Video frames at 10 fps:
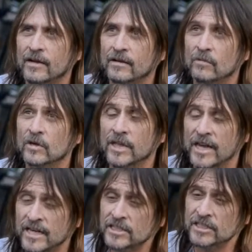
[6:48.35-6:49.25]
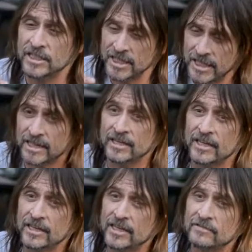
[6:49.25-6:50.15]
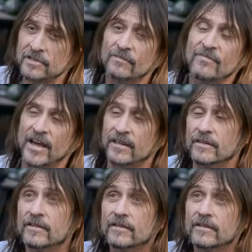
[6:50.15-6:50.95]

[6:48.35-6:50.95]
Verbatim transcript: And when they see it, it gives them faith